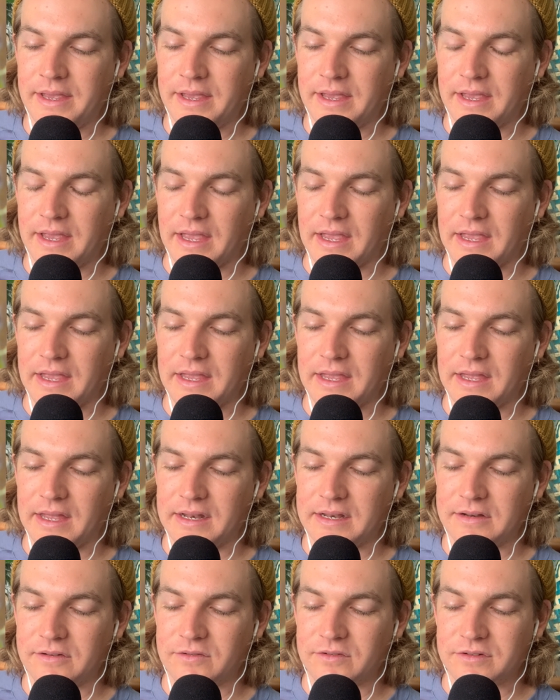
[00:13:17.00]
And
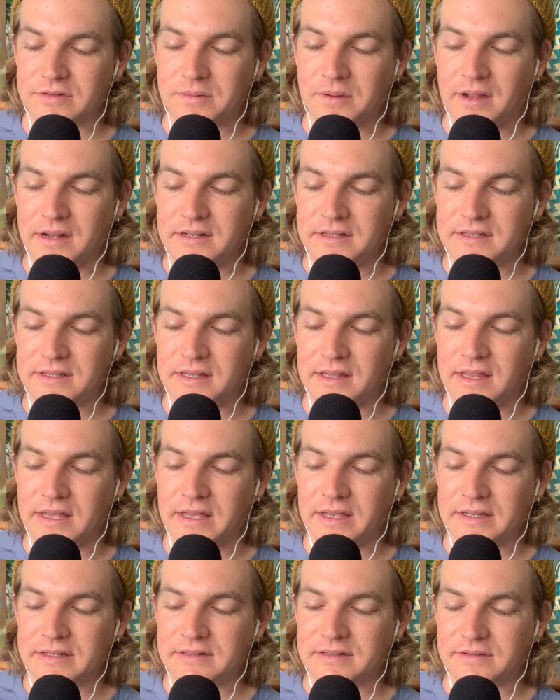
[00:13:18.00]
in response to
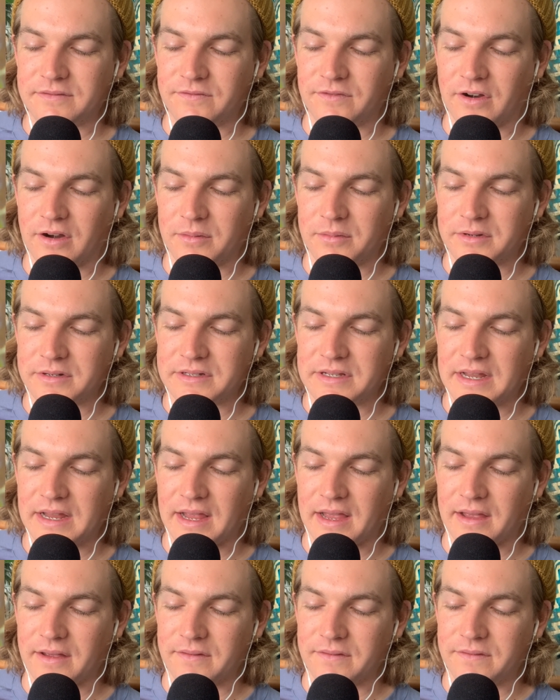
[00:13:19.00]
this, farmers
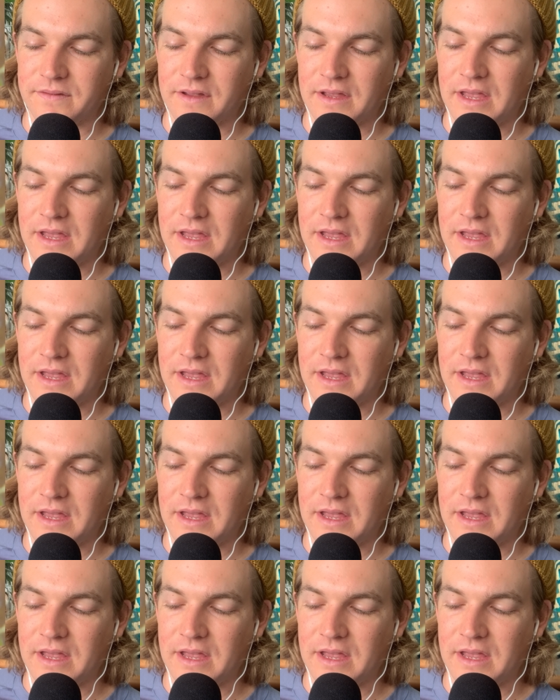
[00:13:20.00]
have